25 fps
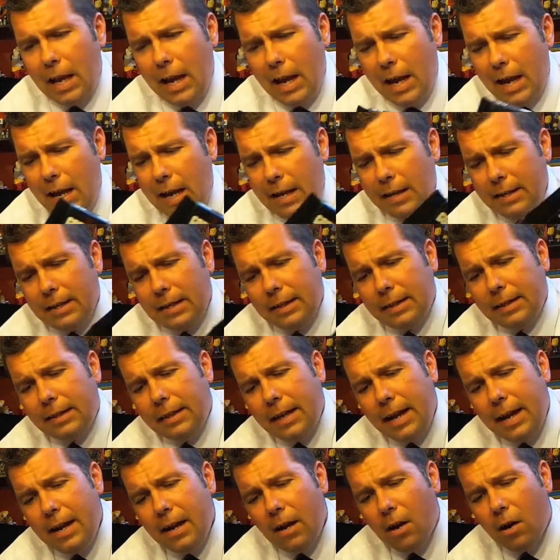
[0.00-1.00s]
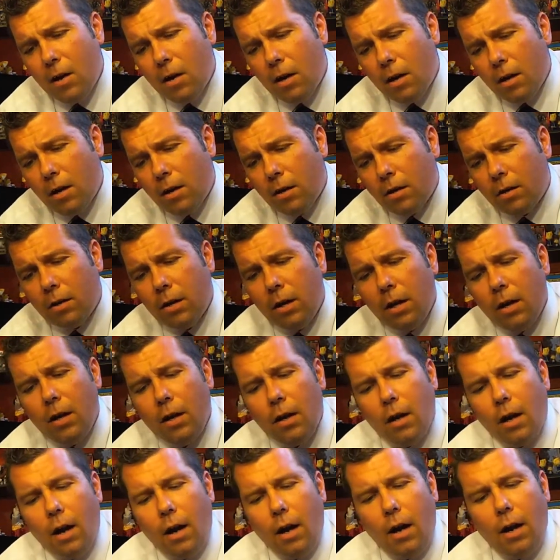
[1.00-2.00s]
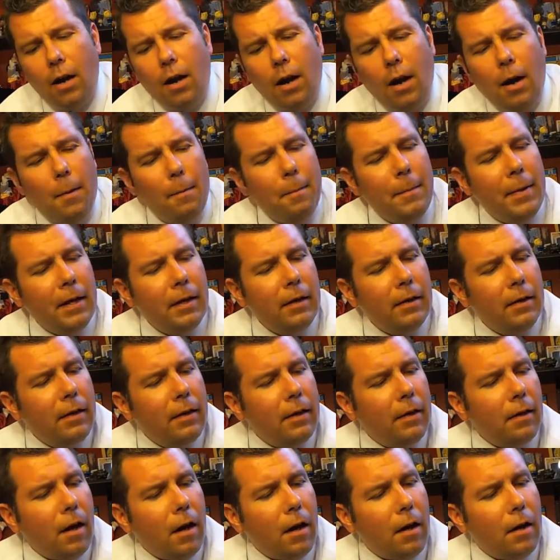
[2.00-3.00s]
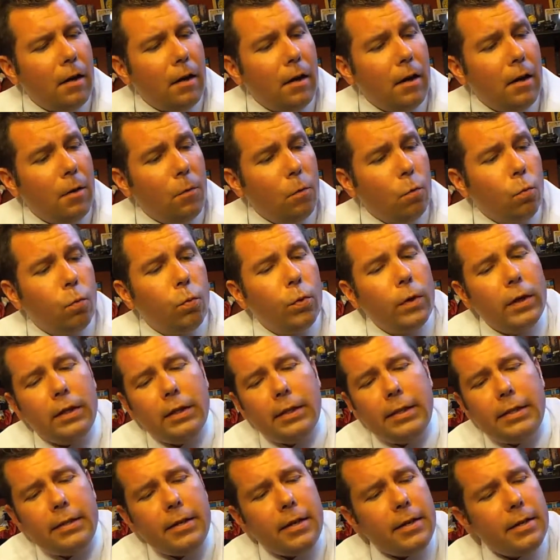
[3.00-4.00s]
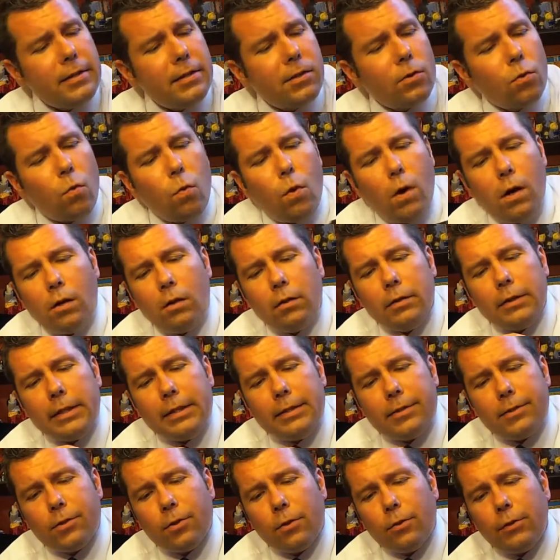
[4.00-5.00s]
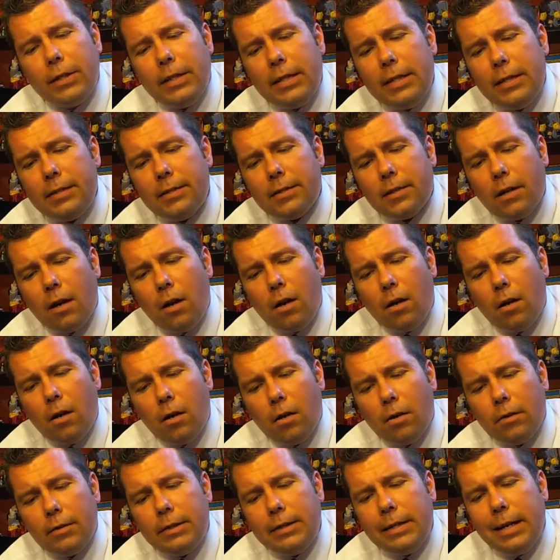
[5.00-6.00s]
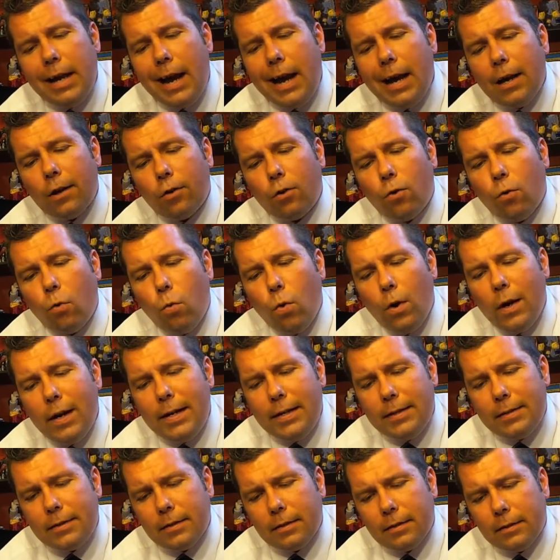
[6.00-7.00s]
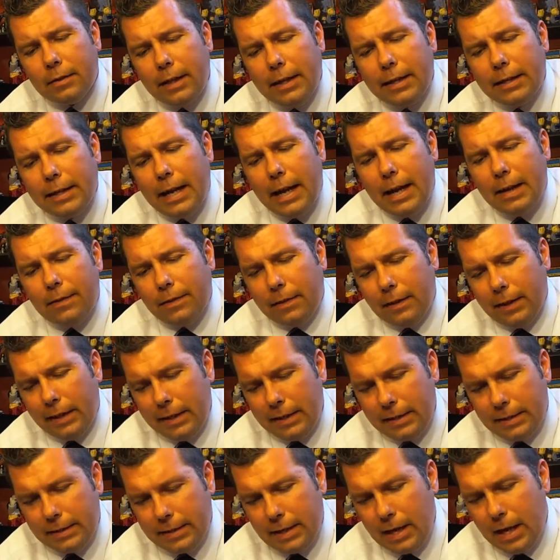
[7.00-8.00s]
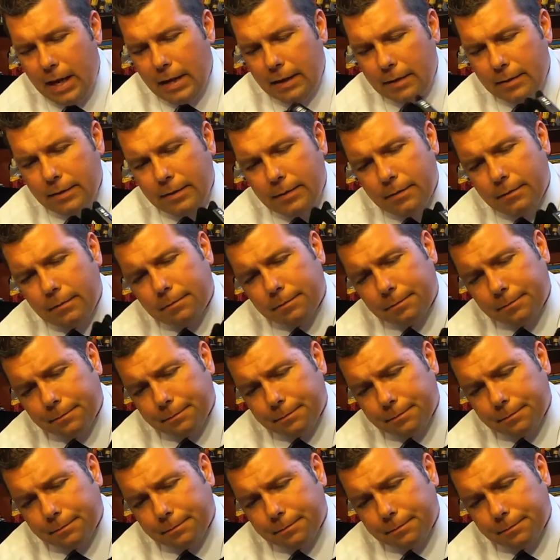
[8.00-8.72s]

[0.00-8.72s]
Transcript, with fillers: And they are... Um, a really nice quality. So these are not quite like athletic socks,